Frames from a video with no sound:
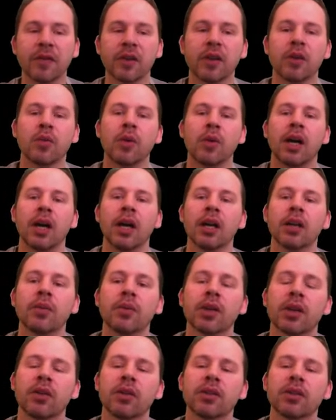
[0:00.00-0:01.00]
a while, and we'll
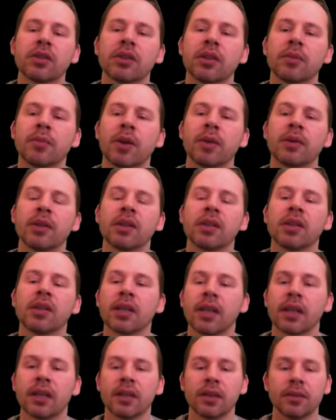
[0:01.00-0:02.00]
go into maybe a little bit
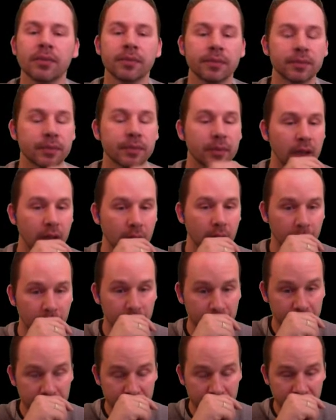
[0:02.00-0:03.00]
later,
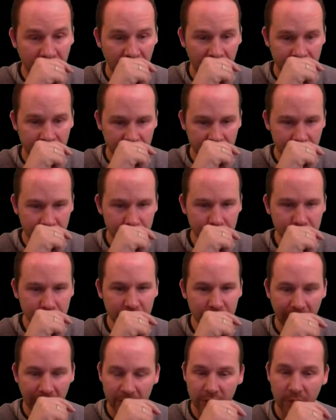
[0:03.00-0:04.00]
after I
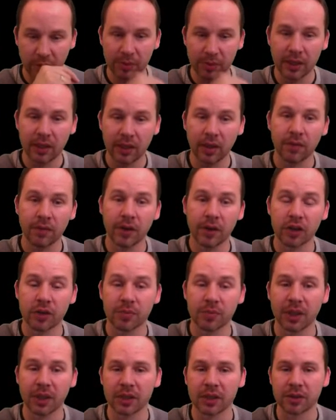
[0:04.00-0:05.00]
had completely finished
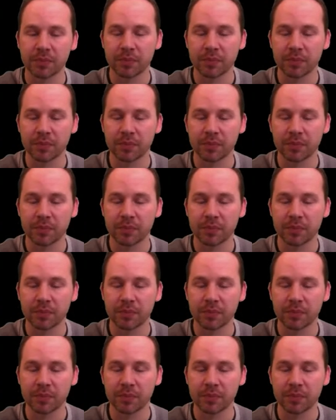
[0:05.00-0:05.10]
Beyond